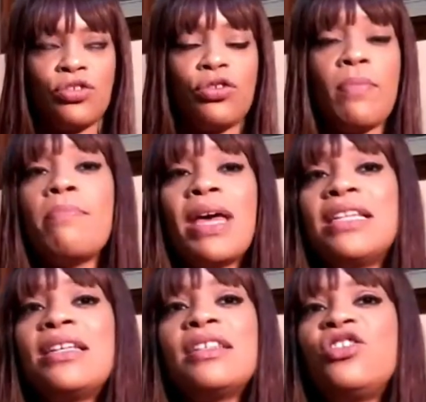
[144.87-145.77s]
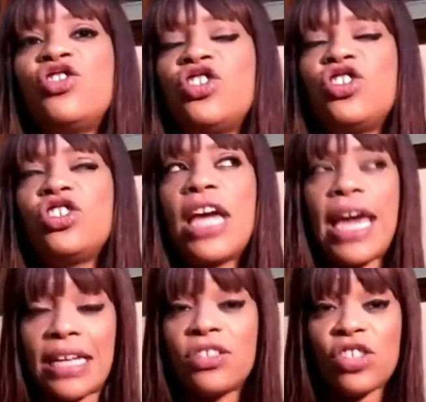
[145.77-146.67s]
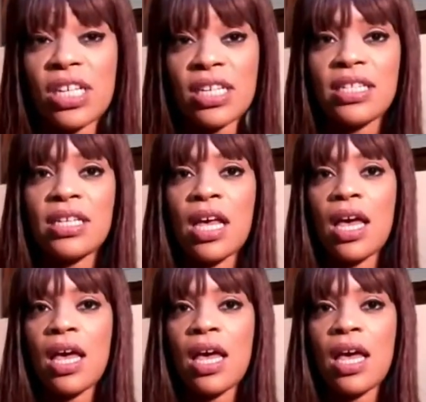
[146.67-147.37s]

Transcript: tremendous changes